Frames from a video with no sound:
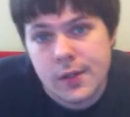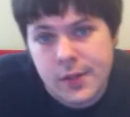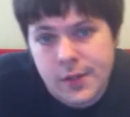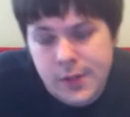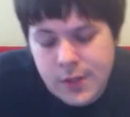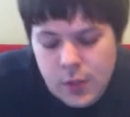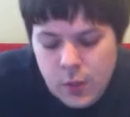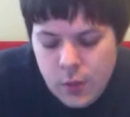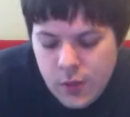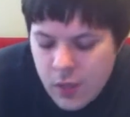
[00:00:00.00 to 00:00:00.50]

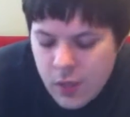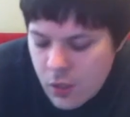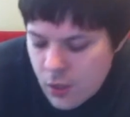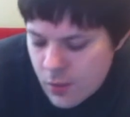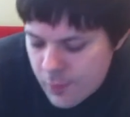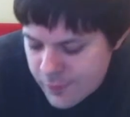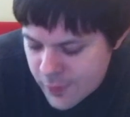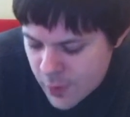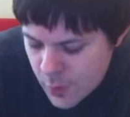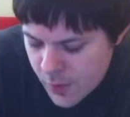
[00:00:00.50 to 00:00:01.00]
So there are
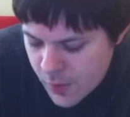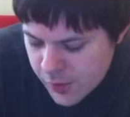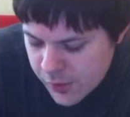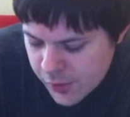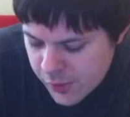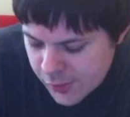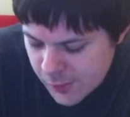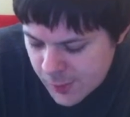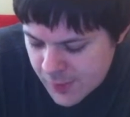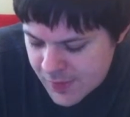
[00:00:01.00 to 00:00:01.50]
a few
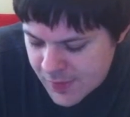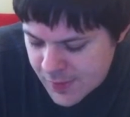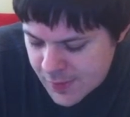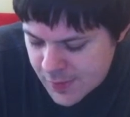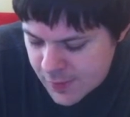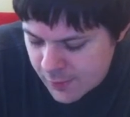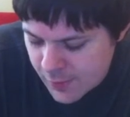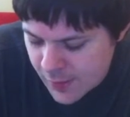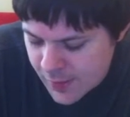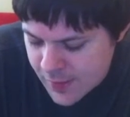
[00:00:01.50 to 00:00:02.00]
issues with this
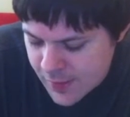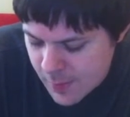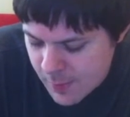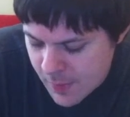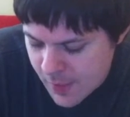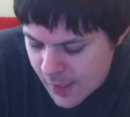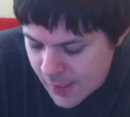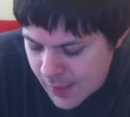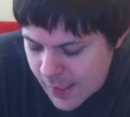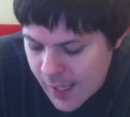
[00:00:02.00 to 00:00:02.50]
device that
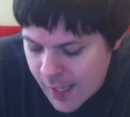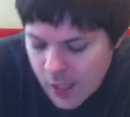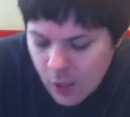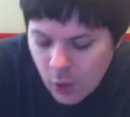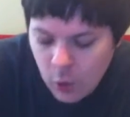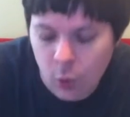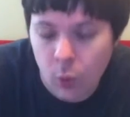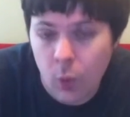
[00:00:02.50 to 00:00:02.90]
mean I can't